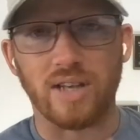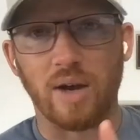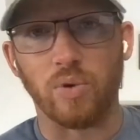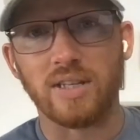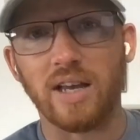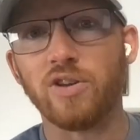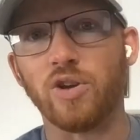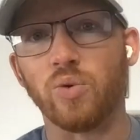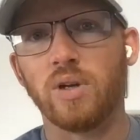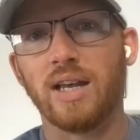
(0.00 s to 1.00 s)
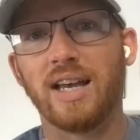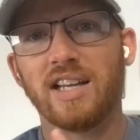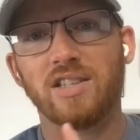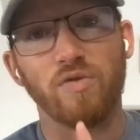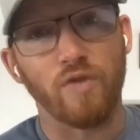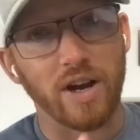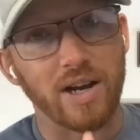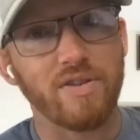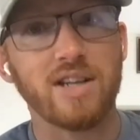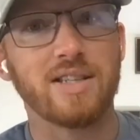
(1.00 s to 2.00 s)
I will tell you, it's
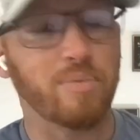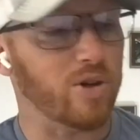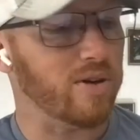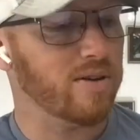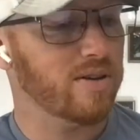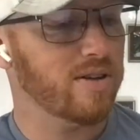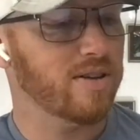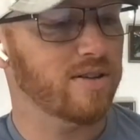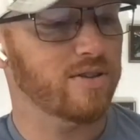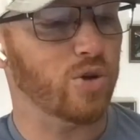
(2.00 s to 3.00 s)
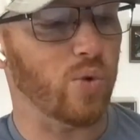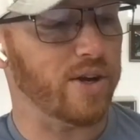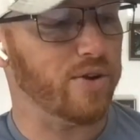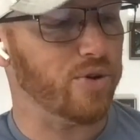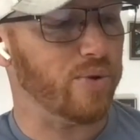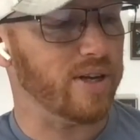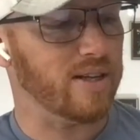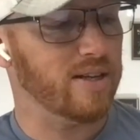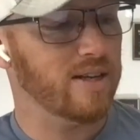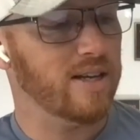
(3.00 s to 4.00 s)
very, very similar to what you're
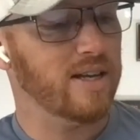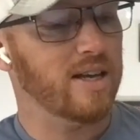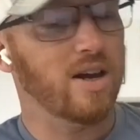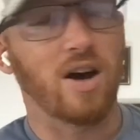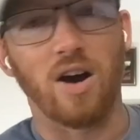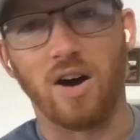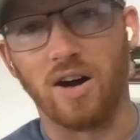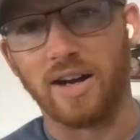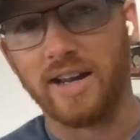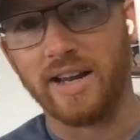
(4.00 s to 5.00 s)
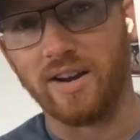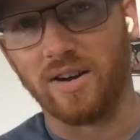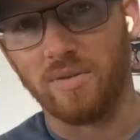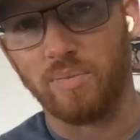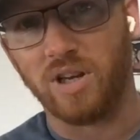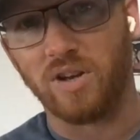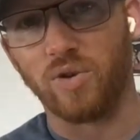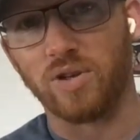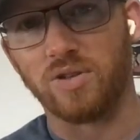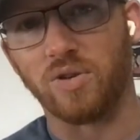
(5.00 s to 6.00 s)
doing on here, being
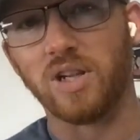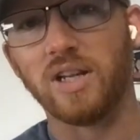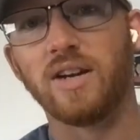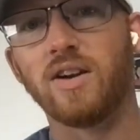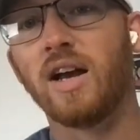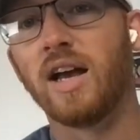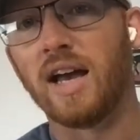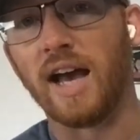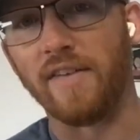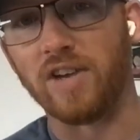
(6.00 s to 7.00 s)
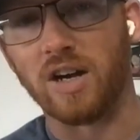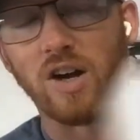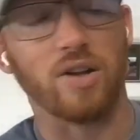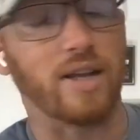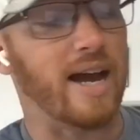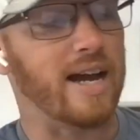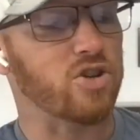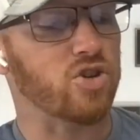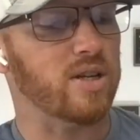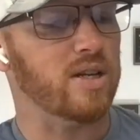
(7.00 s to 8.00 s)
crystal clear, having a call to
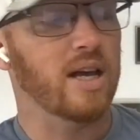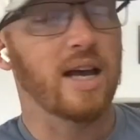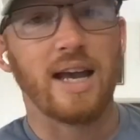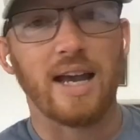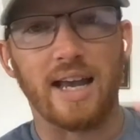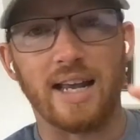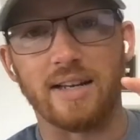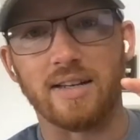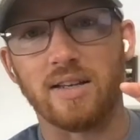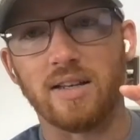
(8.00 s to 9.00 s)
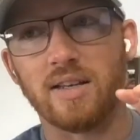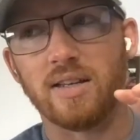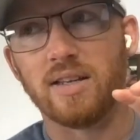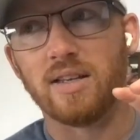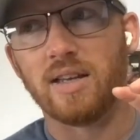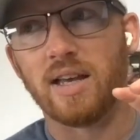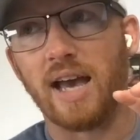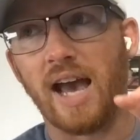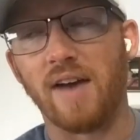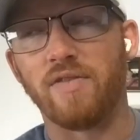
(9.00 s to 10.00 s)
action, and
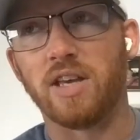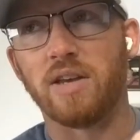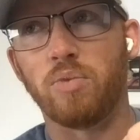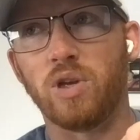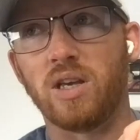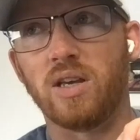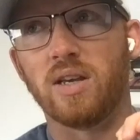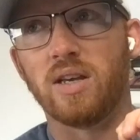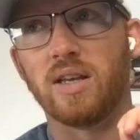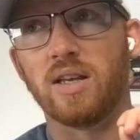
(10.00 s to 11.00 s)
having it be